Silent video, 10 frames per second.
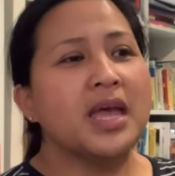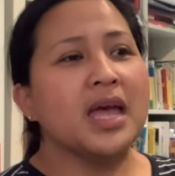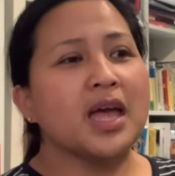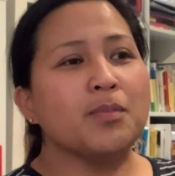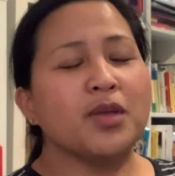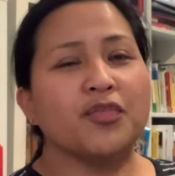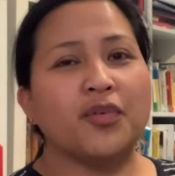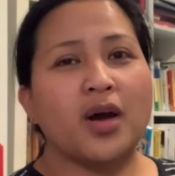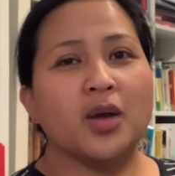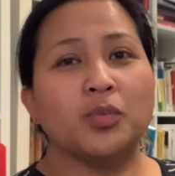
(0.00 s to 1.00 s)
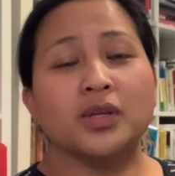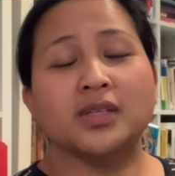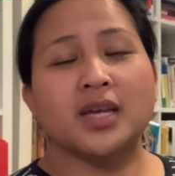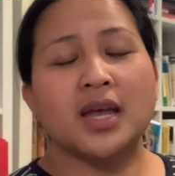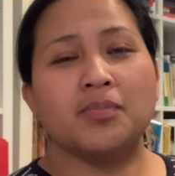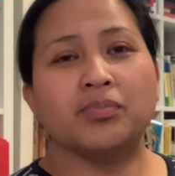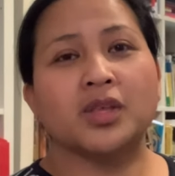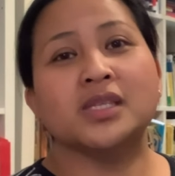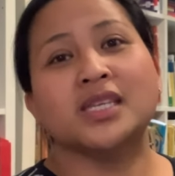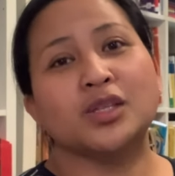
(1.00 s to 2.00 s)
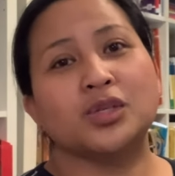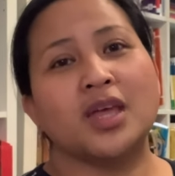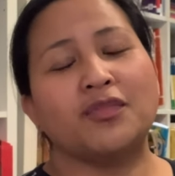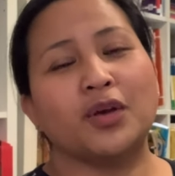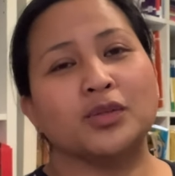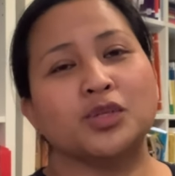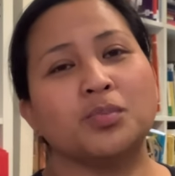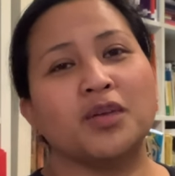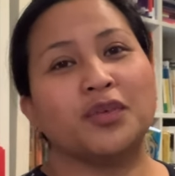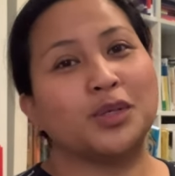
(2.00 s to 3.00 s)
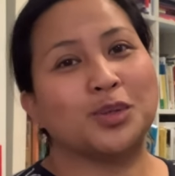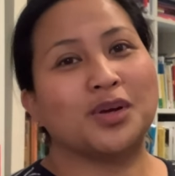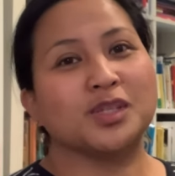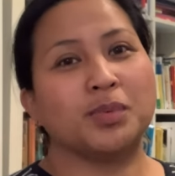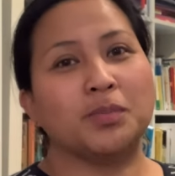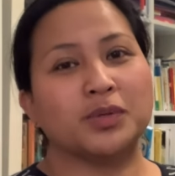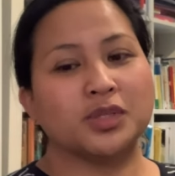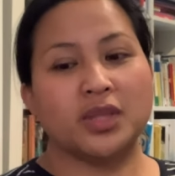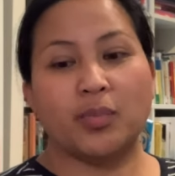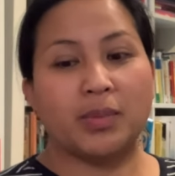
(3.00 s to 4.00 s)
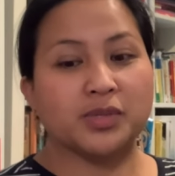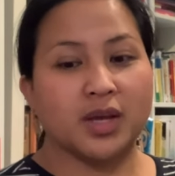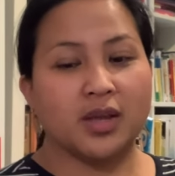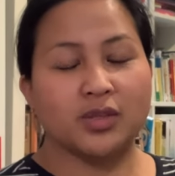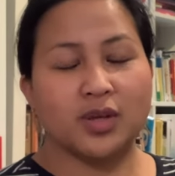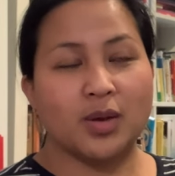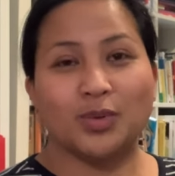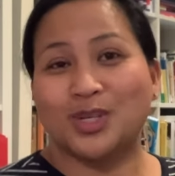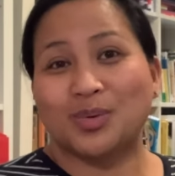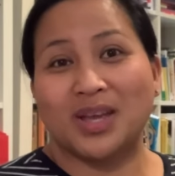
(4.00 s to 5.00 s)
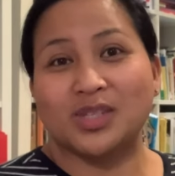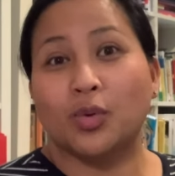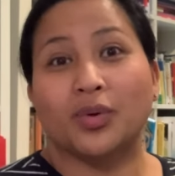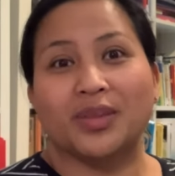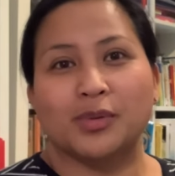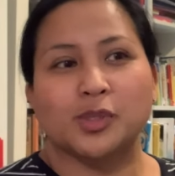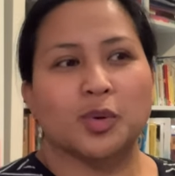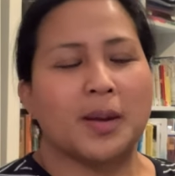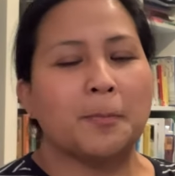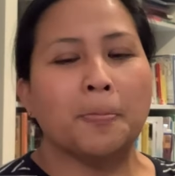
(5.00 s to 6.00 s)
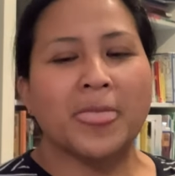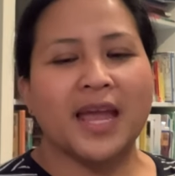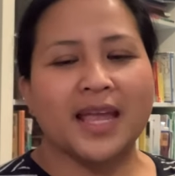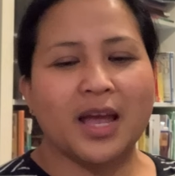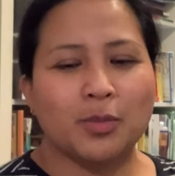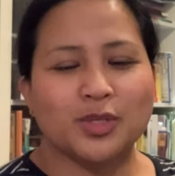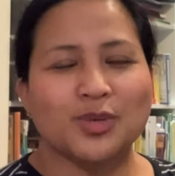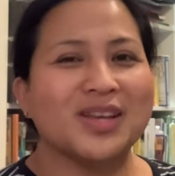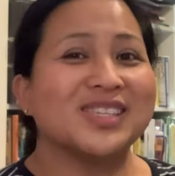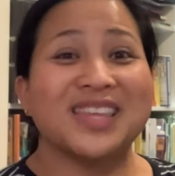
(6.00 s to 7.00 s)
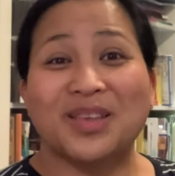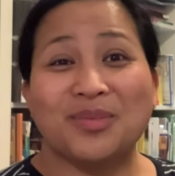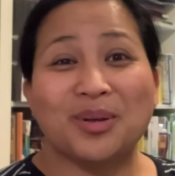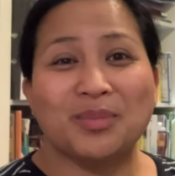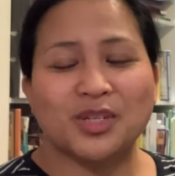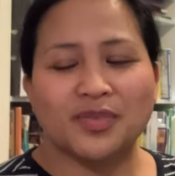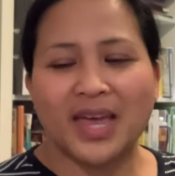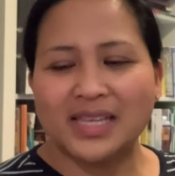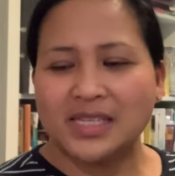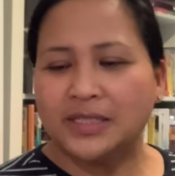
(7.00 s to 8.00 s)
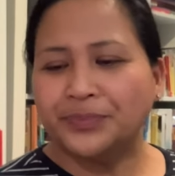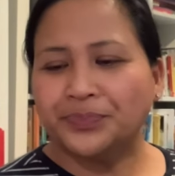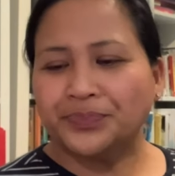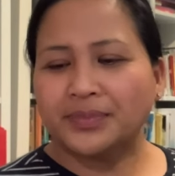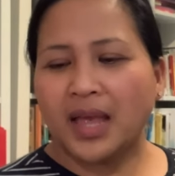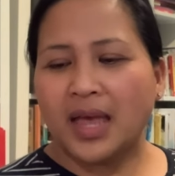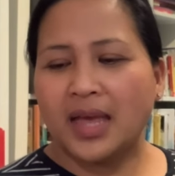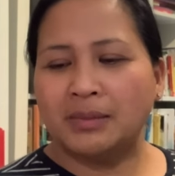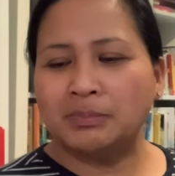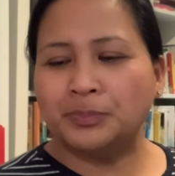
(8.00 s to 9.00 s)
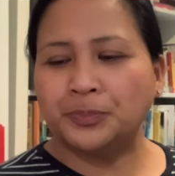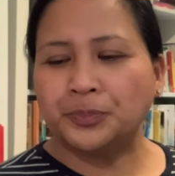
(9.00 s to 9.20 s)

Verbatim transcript: um, if I would um, consent to their to my photographs being put on their website, uh, which is great, or on their Instagram account, which is great. So thank you very much for that. Um,